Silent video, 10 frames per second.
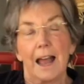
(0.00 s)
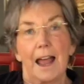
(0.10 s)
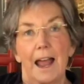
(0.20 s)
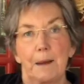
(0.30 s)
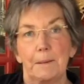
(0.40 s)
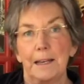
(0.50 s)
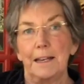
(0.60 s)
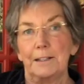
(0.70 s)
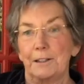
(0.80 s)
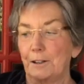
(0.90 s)
Happy
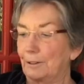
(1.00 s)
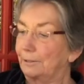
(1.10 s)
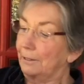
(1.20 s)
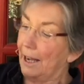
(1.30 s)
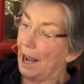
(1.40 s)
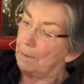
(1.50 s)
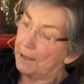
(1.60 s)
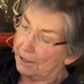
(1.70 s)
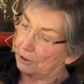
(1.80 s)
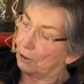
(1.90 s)
Easter.
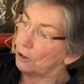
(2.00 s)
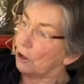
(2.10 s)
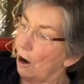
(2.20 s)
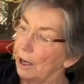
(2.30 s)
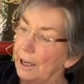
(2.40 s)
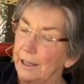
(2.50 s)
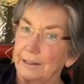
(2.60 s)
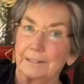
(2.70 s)
Happy Easter, Charlie.